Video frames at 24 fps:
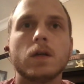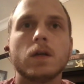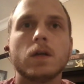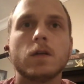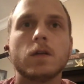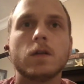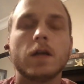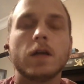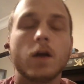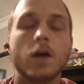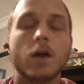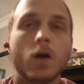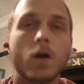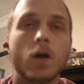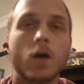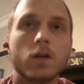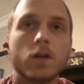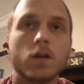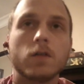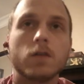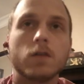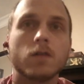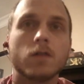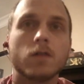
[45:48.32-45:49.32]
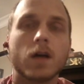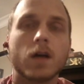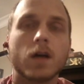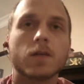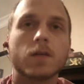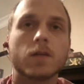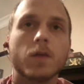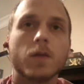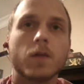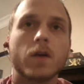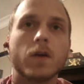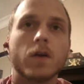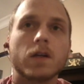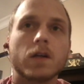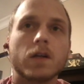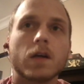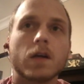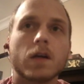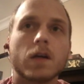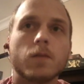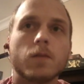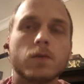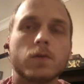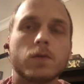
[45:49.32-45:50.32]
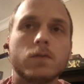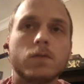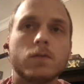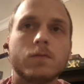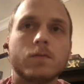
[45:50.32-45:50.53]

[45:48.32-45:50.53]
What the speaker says: They argued like a married couple.